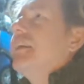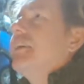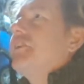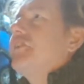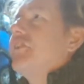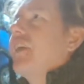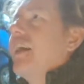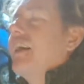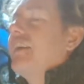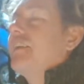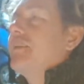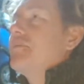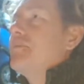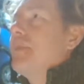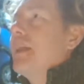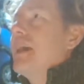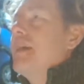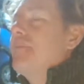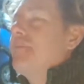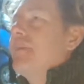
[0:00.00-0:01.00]
trying to
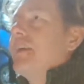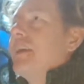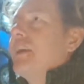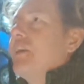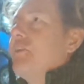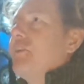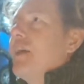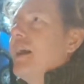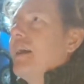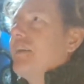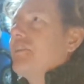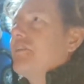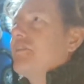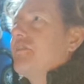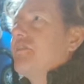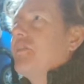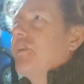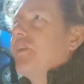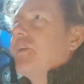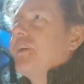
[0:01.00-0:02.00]
blame the US
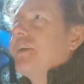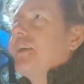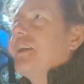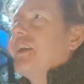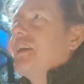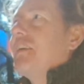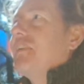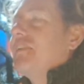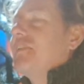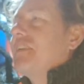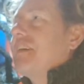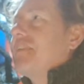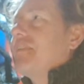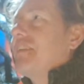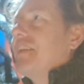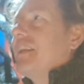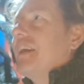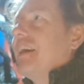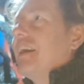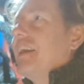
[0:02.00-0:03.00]
for, you know,
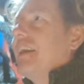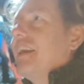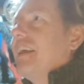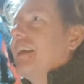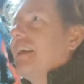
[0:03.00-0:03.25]
something that